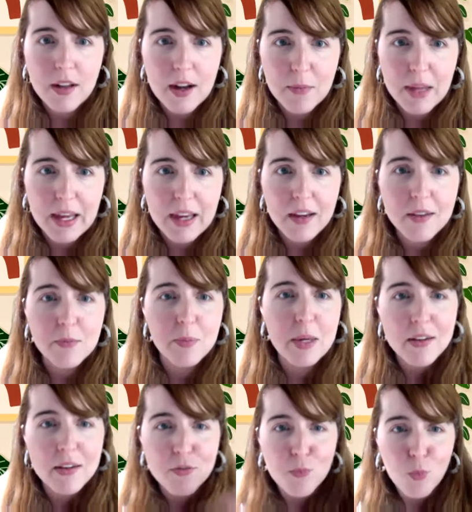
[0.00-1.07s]
um, like
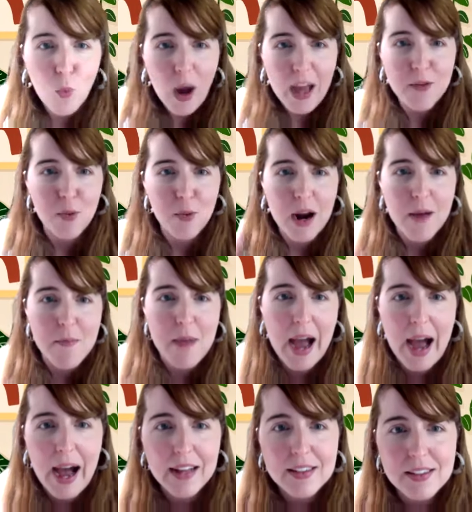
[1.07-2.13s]
big wide brim
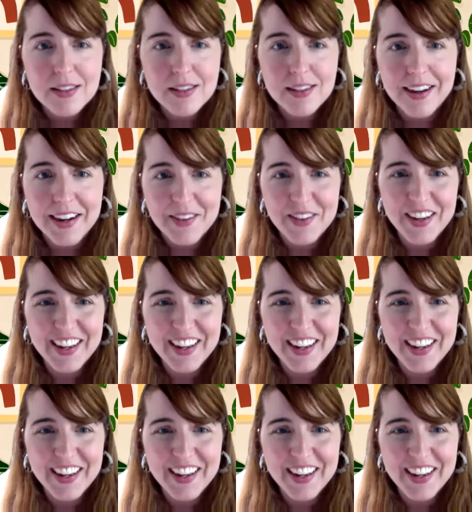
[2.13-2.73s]
hats. Um,